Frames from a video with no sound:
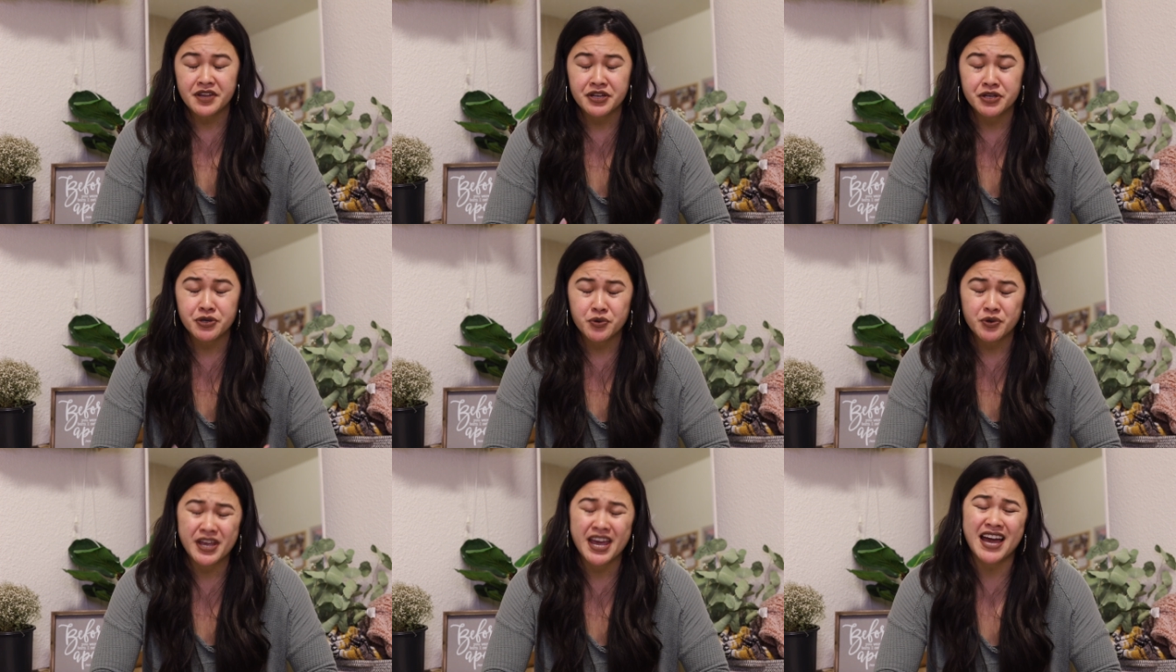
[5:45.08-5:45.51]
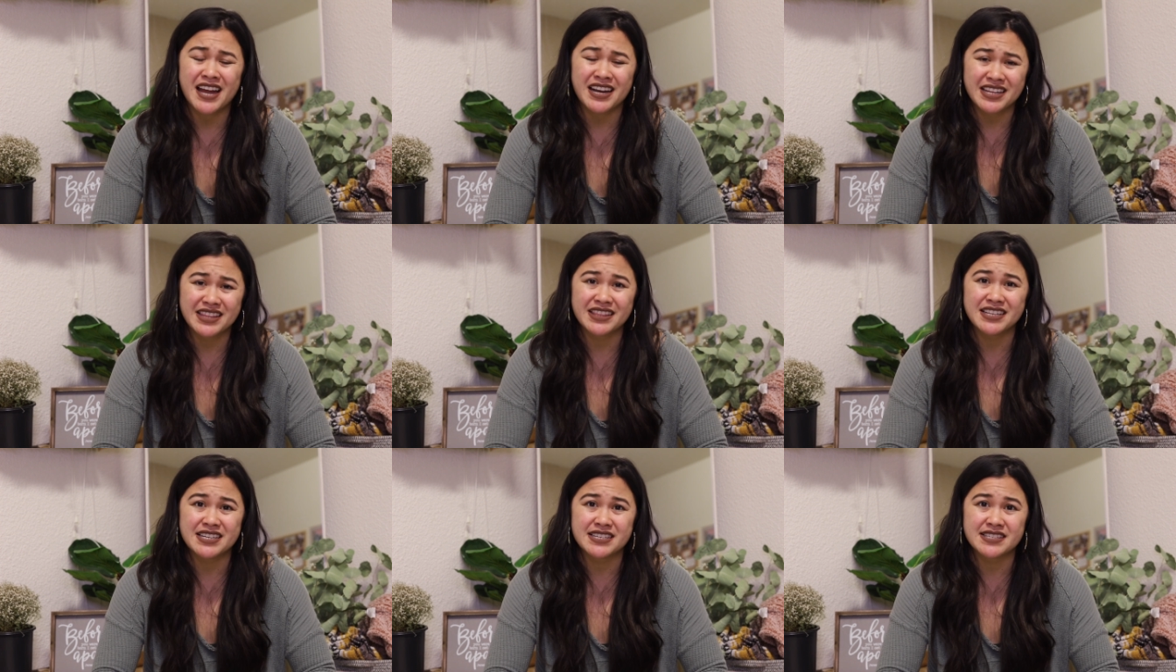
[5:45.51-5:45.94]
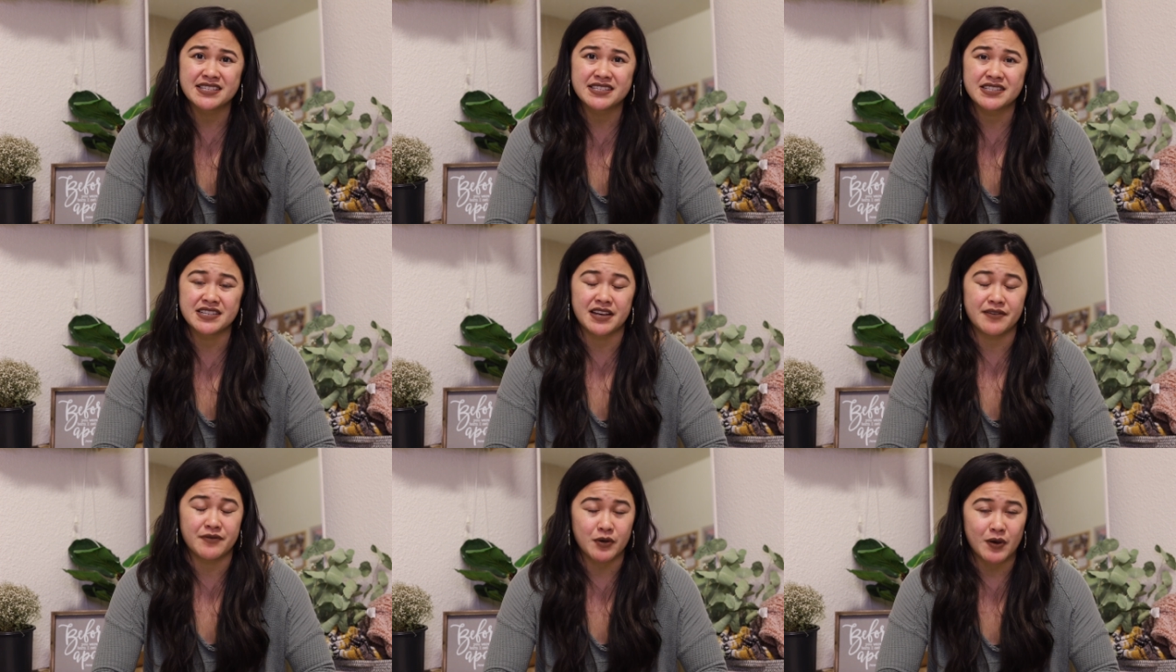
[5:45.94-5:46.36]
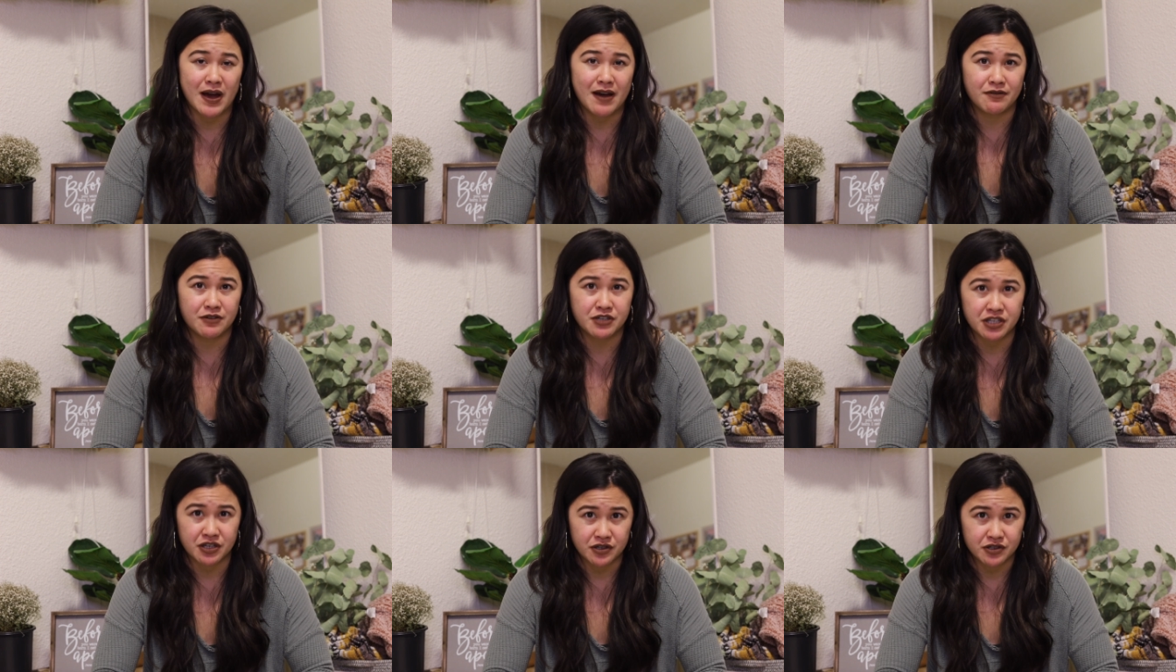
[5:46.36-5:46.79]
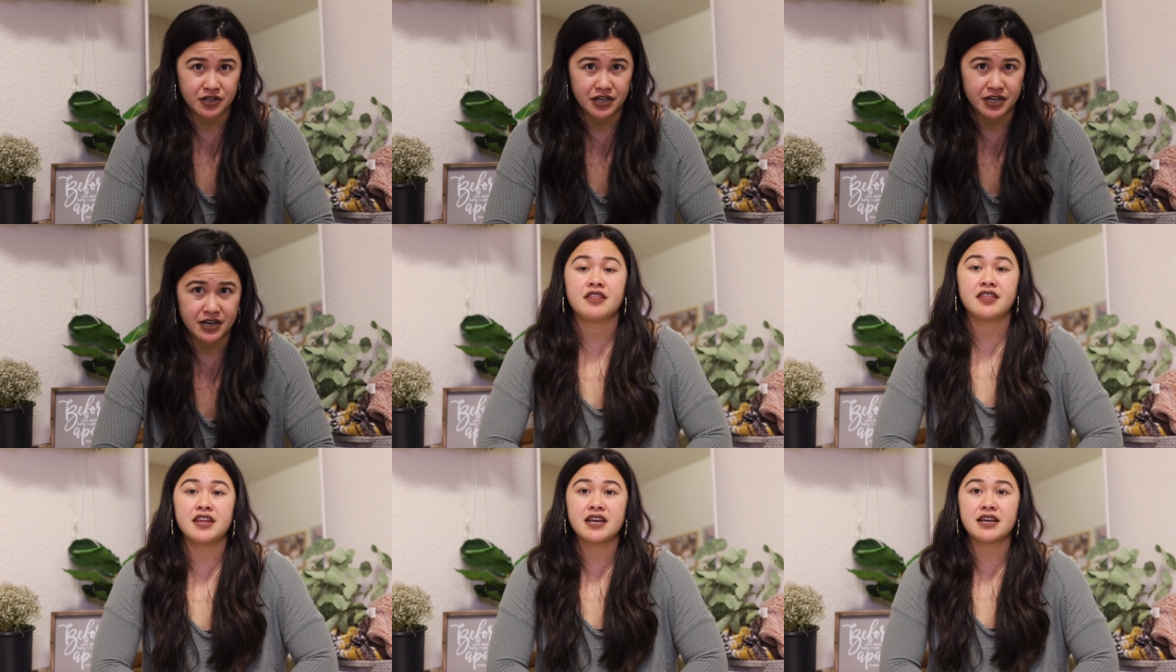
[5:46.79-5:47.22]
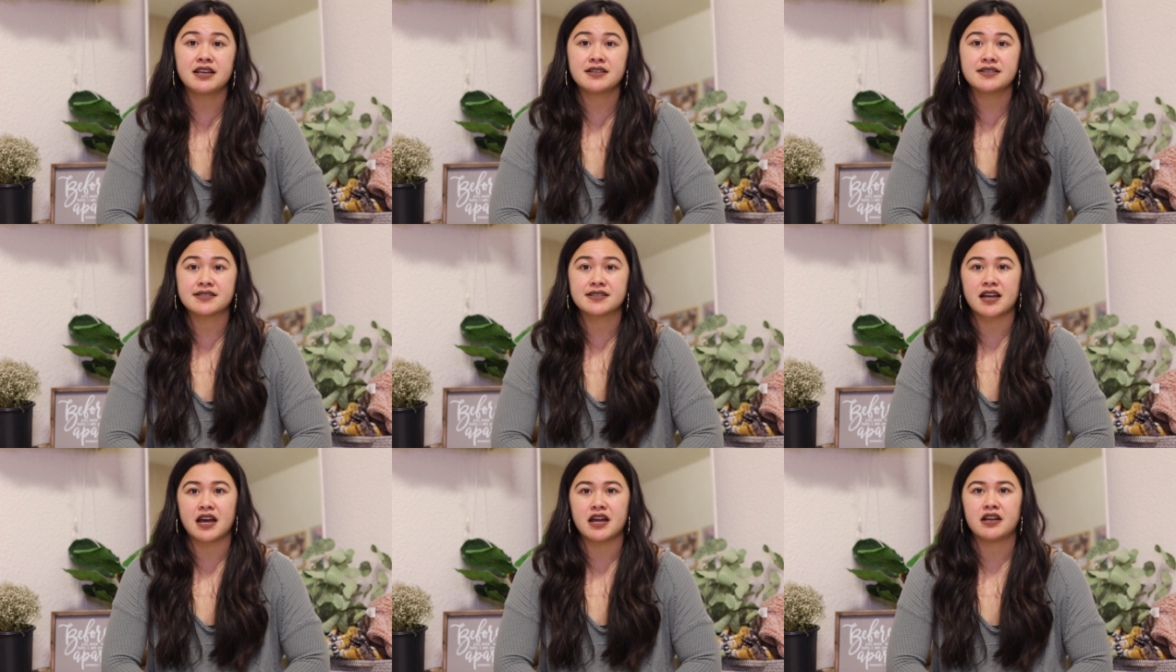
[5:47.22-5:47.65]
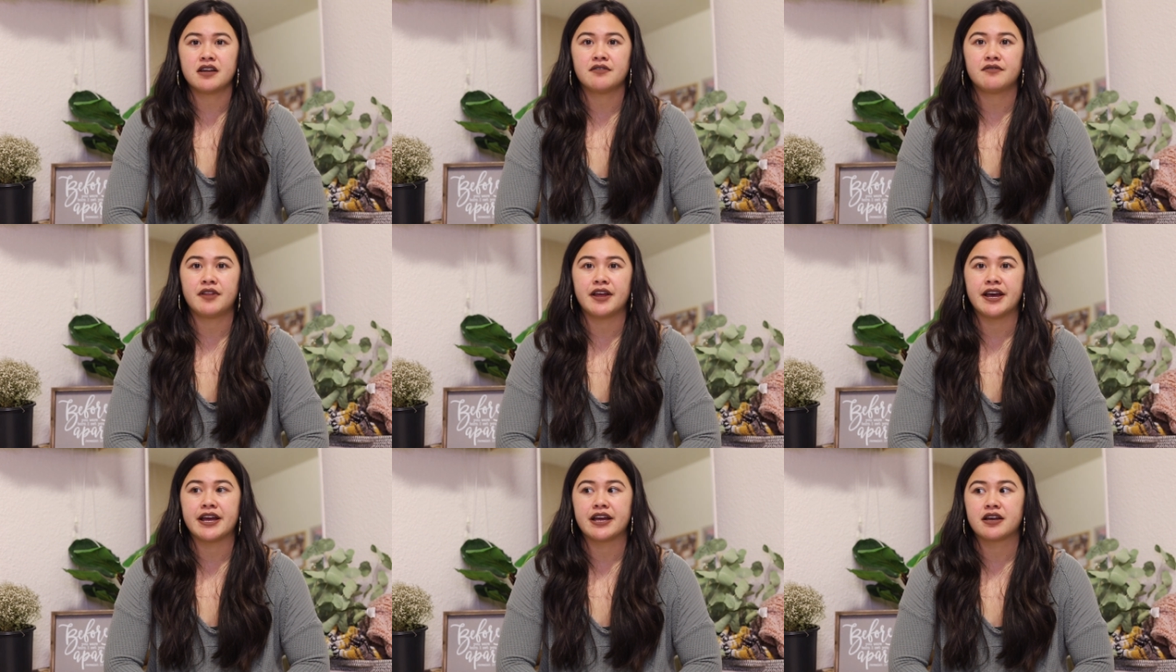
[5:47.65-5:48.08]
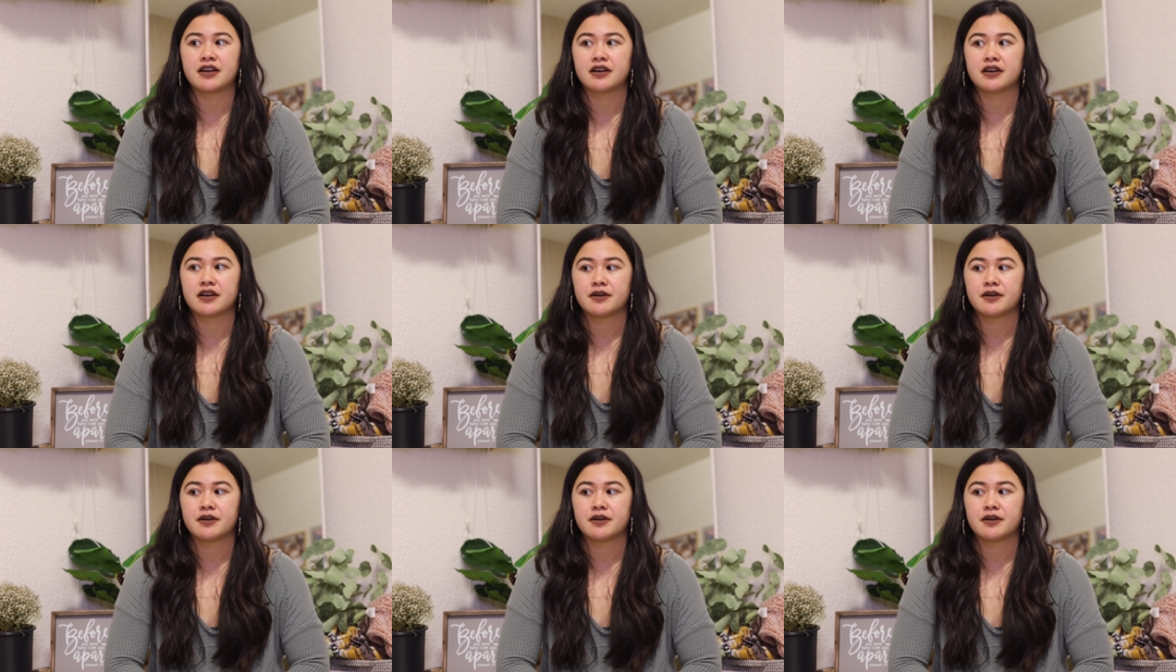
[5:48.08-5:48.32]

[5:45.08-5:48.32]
you can enlist if you have children things kind of like